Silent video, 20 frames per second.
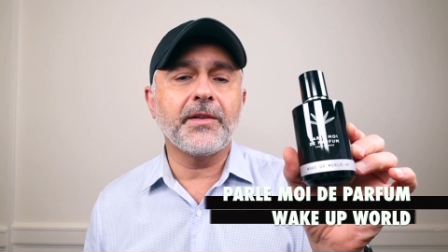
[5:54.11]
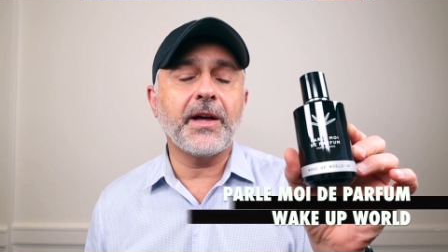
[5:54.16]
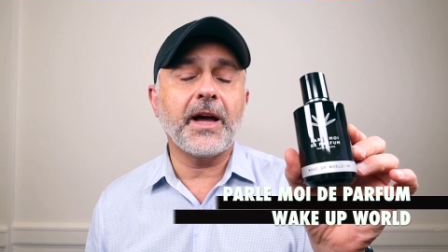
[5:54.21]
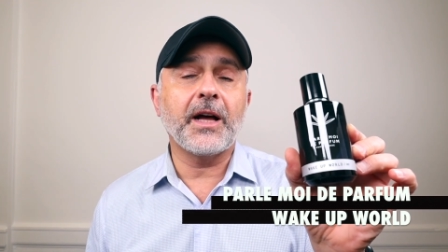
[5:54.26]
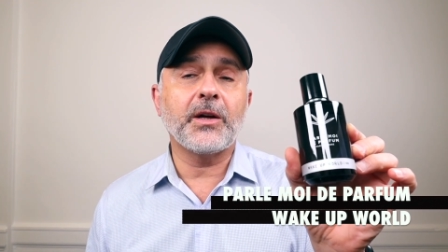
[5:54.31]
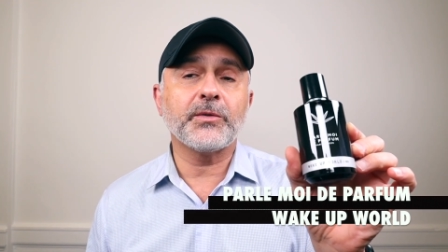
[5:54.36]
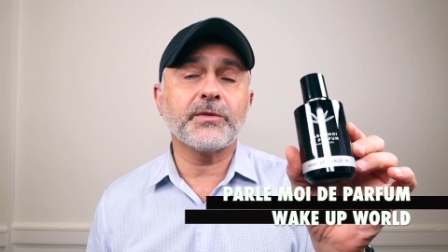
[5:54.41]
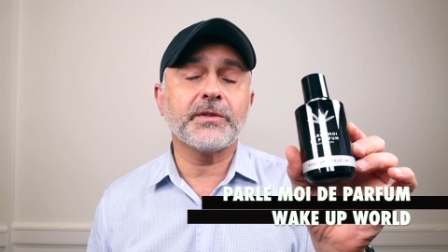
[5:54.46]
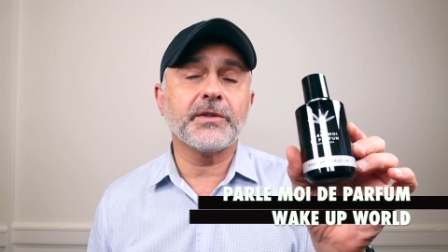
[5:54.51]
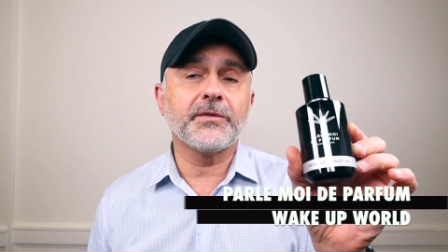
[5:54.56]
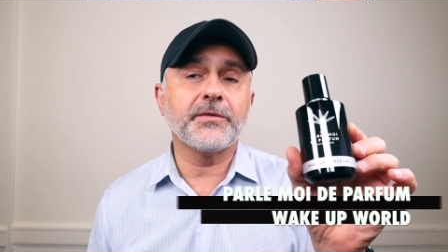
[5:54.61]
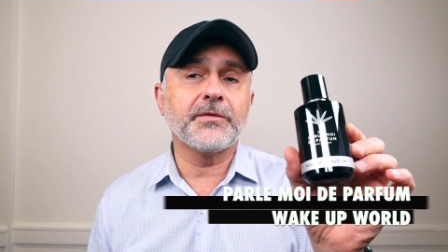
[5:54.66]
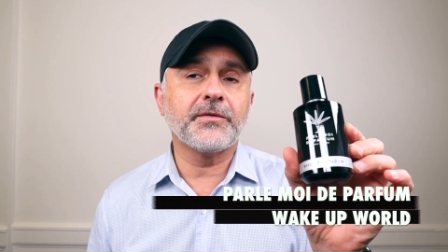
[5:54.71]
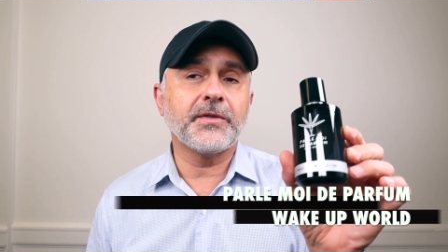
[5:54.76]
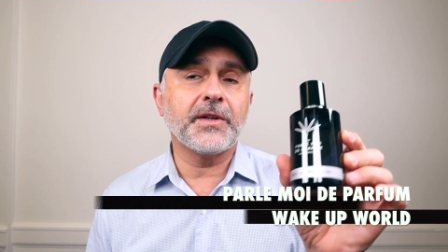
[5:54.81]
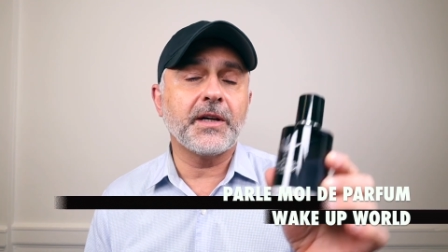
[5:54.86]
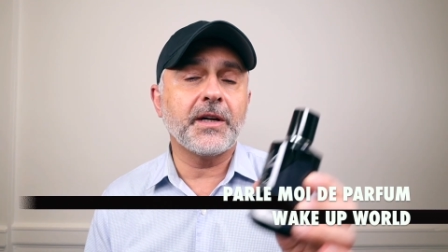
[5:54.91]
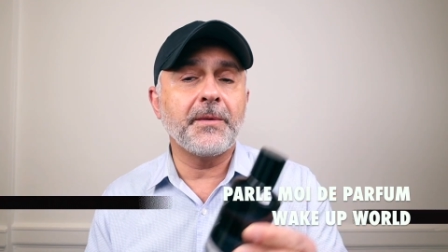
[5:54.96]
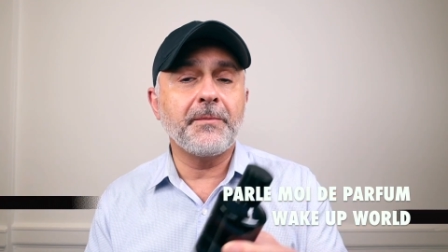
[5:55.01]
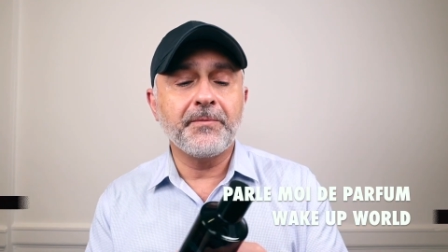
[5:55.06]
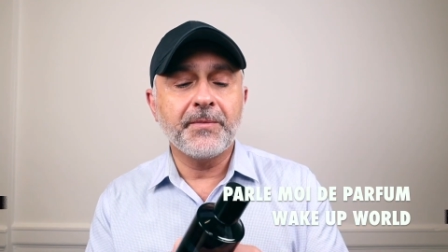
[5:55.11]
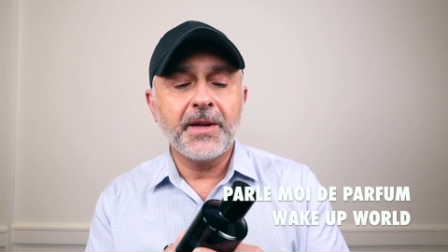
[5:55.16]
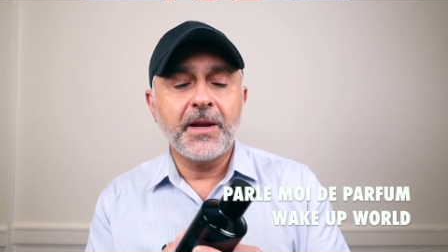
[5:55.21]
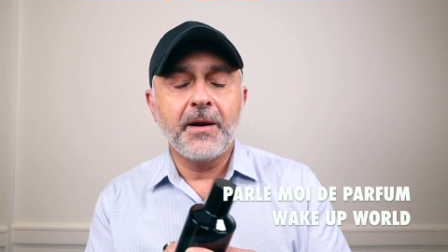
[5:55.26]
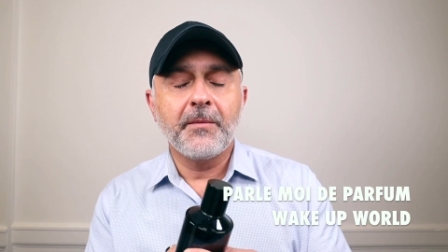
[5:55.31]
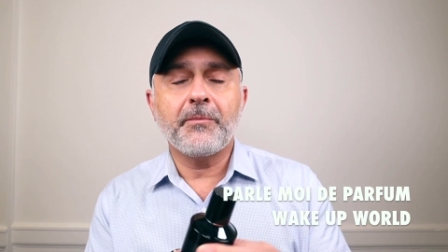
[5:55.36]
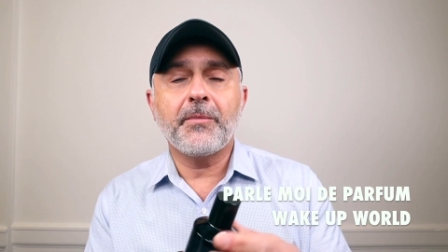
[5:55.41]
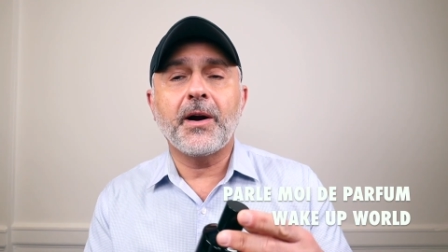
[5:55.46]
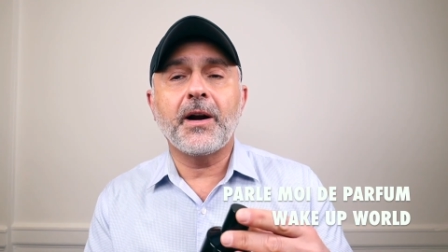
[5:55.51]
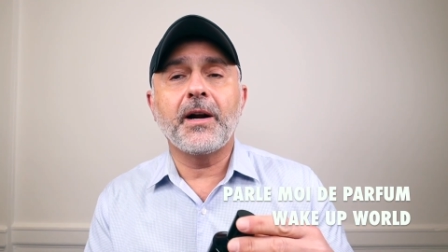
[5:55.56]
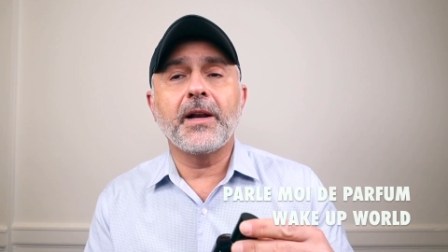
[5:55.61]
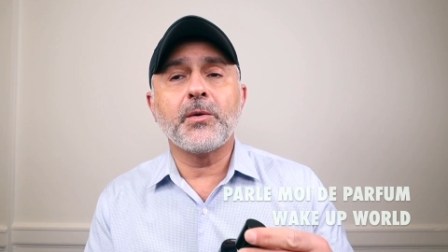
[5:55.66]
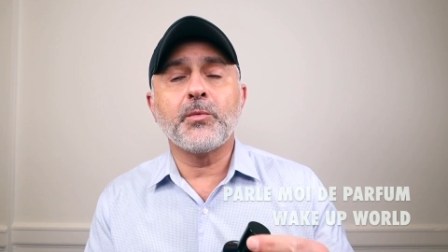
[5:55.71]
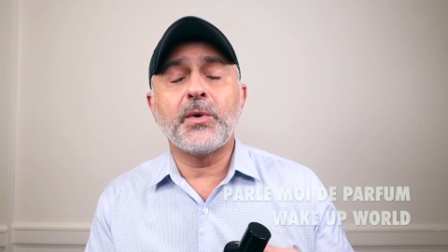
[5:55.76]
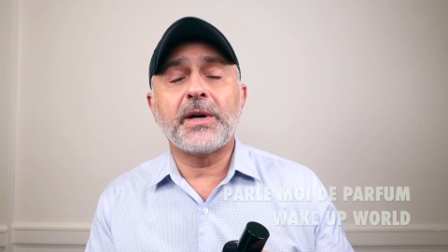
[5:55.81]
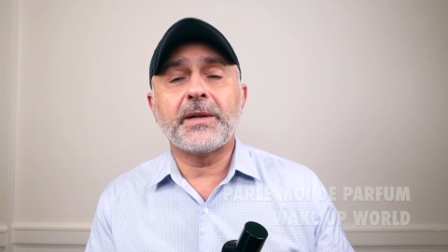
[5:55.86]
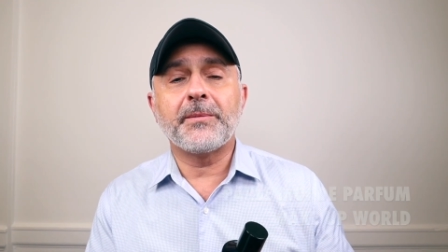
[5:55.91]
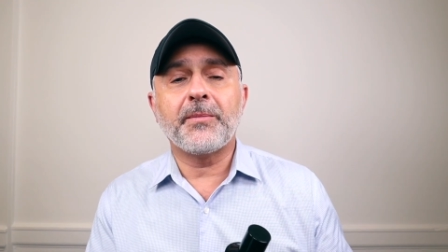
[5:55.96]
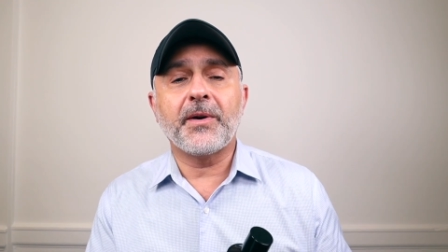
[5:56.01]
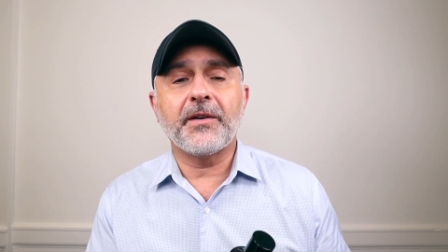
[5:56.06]
the house of uh, Parle
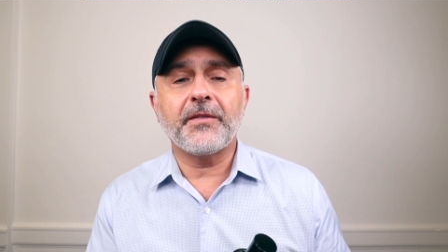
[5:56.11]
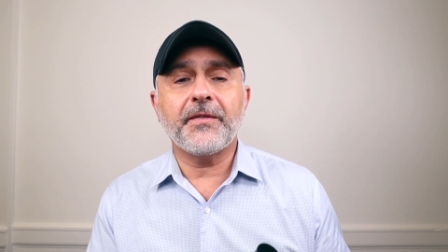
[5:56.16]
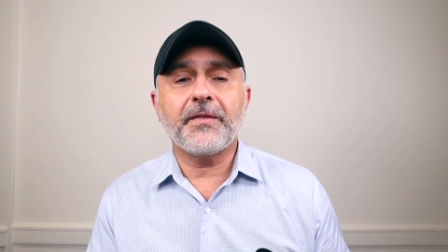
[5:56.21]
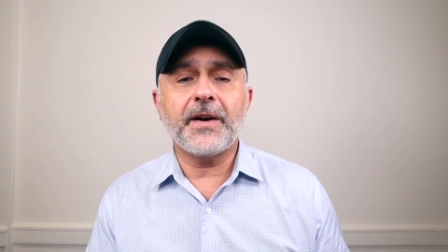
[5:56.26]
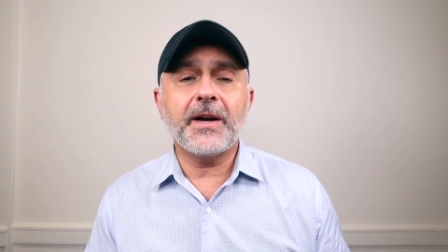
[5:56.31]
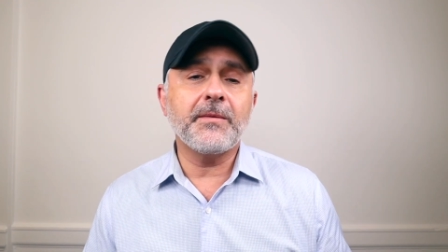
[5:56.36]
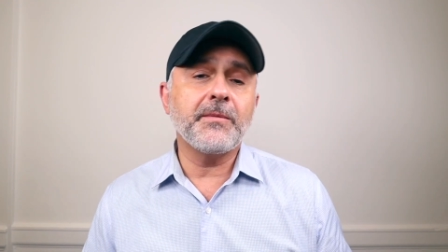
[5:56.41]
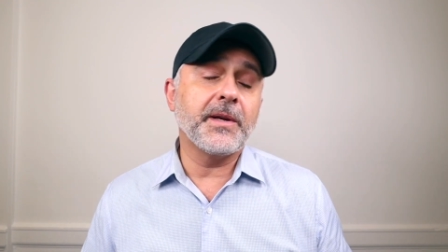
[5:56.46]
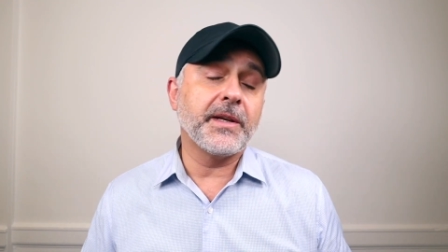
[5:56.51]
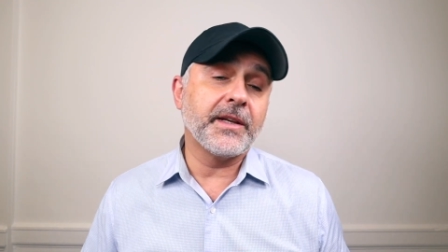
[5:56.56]
Moi de Parfum.